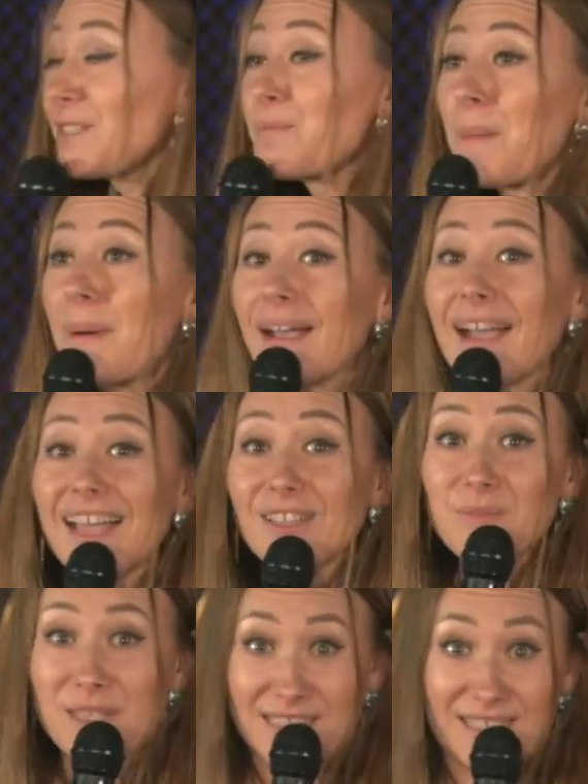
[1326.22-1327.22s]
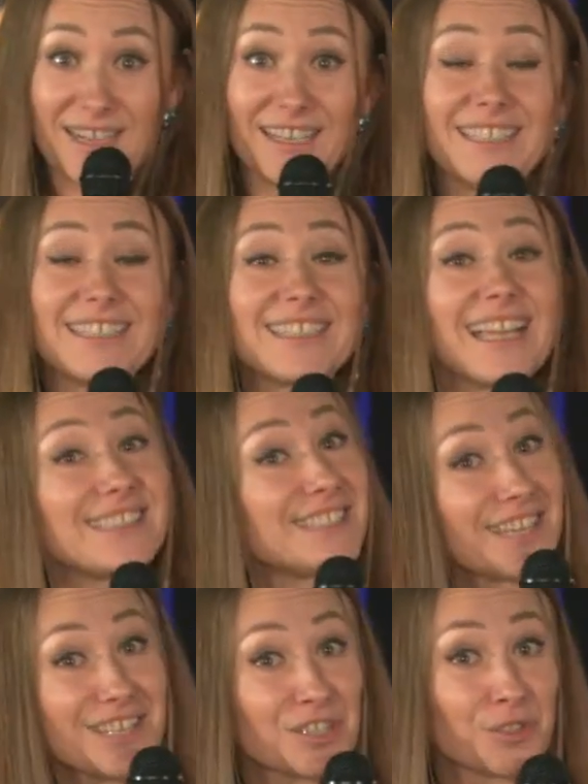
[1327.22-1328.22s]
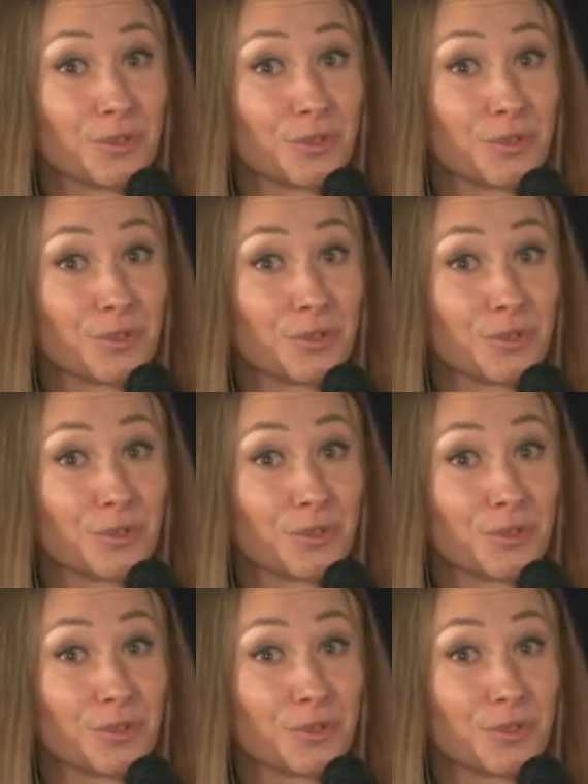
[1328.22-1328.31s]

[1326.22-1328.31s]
me in my daily life.